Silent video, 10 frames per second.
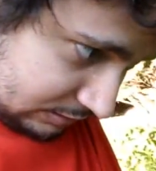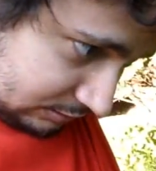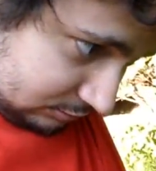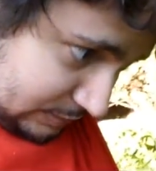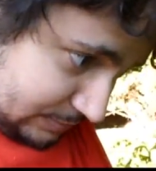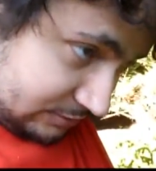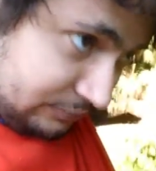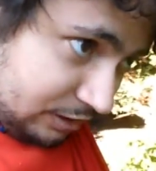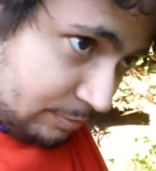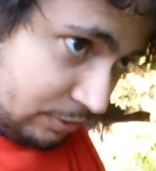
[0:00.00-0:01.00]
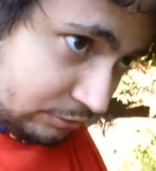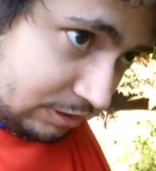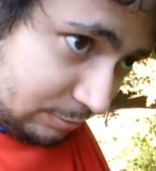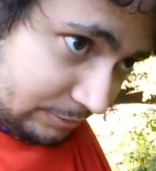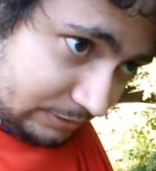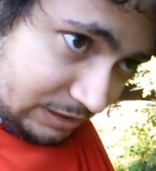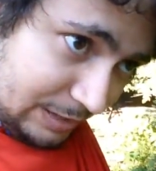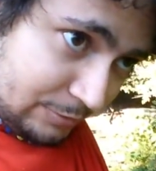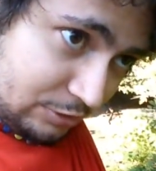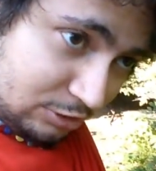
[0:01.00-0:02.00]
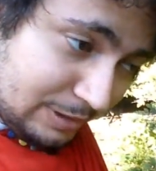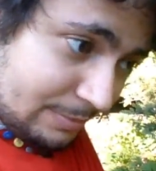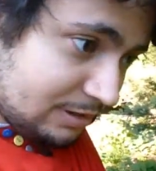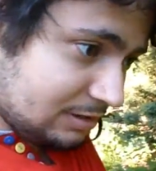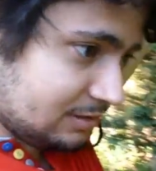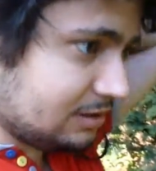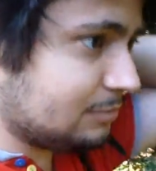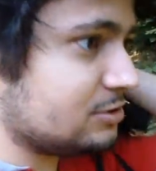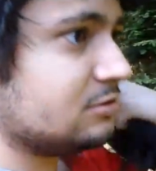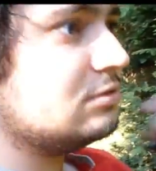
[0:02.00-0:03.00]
Or maybe the Firebolt company came along, or maybe the Nimbus